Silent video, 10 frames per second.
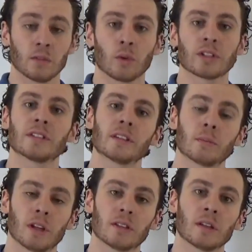of what sit
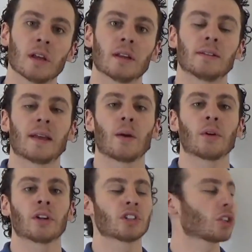means, now we're
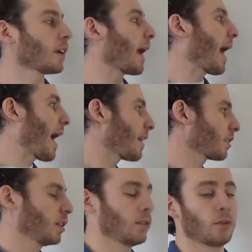going to start
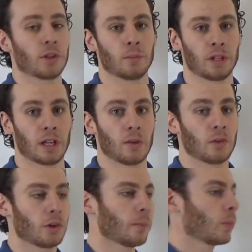asking for the behavior.